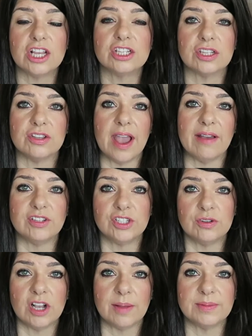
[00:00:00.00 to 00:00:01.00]
So you have
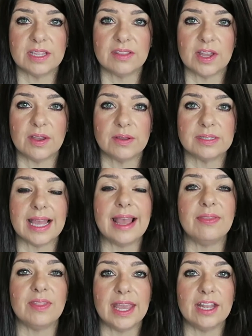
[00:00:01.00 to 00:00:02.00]
2 cups of those,
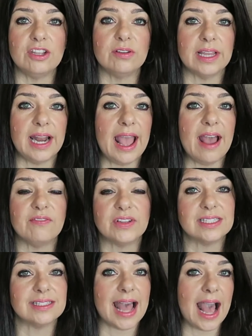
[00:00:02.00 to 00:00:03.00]
and then you can have
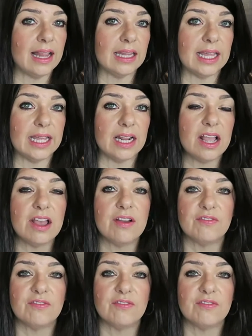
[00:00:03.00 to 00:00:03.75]
a salad